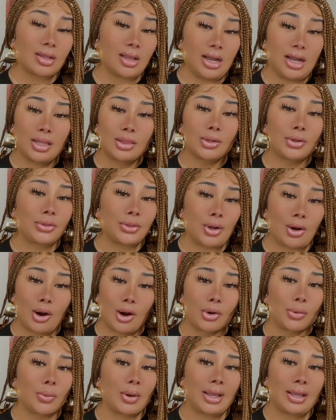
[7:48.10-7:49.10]
I learned the
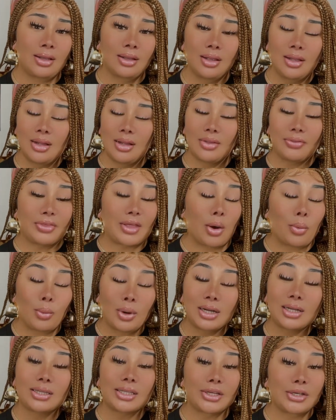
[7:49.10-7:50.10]
hard way that
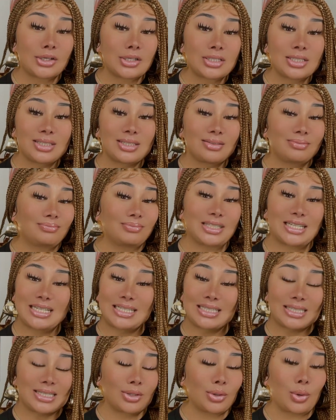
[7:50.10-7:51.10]
what glitters
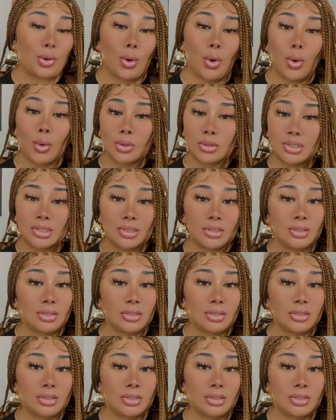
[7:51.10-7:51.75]
isn't gold.